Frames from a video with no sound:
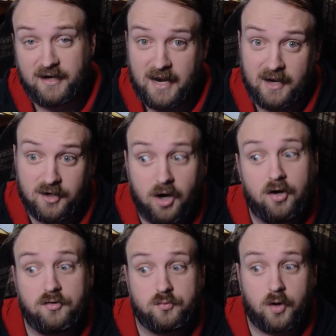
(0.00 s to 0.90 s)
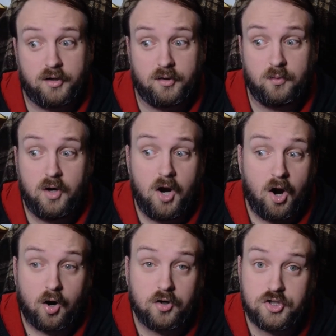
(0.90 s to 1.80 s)
and Colorado
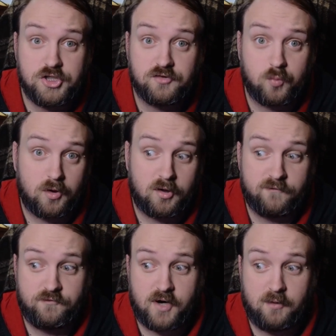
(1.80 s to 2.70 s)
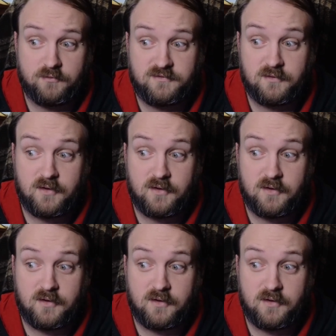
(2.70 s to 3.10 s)
aren't just one-off droughts.